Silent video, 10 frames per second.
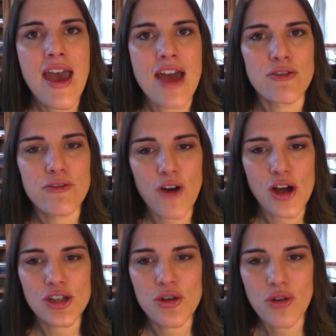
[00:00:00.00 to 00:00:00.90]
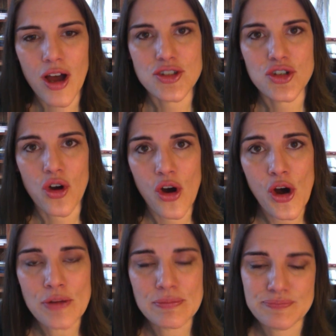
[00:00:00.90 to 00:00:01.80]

and follow God's call.